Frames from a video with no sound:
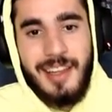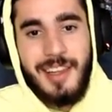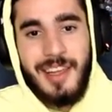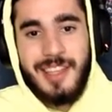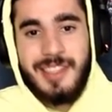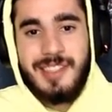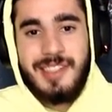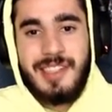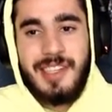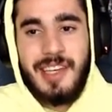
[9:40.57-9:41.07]

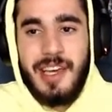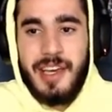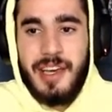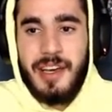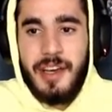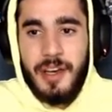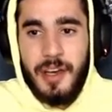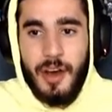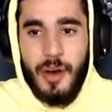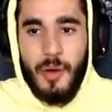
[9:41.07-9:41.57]
let's see
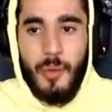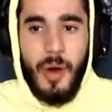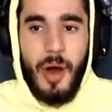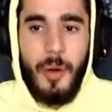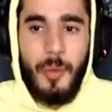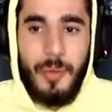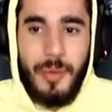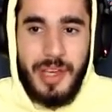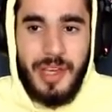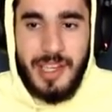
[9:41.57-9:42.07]

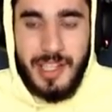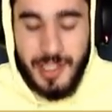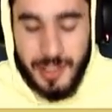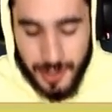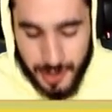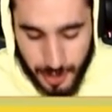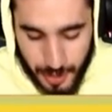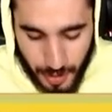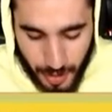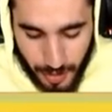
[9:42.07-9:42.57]
what we can
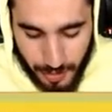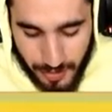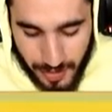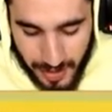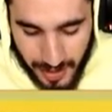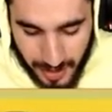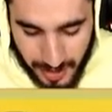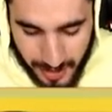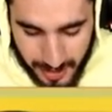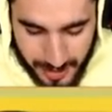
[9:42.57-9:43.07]
do over
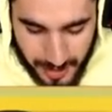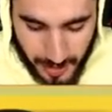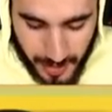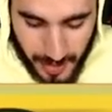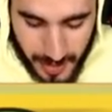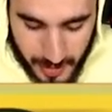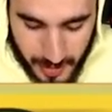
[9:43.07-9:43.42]
here. So let's